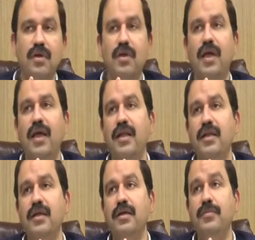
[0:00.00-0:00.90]

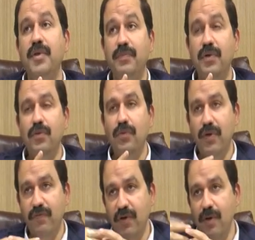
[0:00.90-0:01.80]
and people who
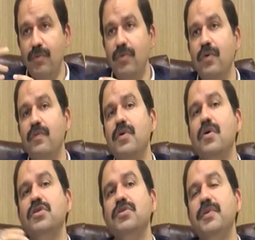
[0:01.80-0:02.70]
have come to our
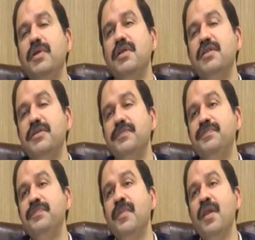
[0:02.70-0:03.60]
hospitals
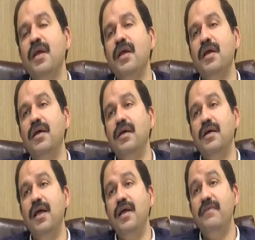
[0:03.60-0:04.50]

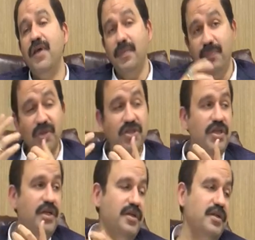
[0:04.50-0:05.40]
have
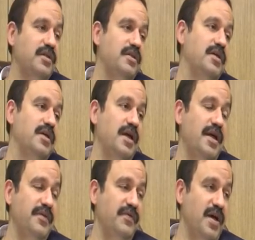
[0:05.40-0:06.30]
appreciated the
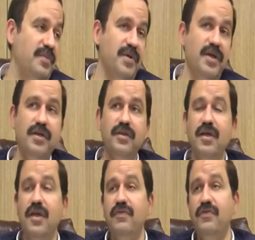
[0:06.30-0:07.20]
environment,
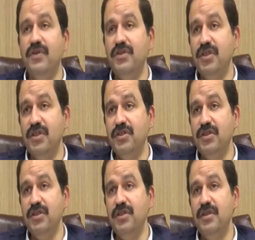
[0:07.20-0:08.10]
the
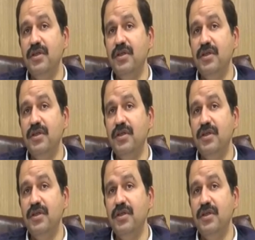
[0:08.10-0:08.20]
infrastructure,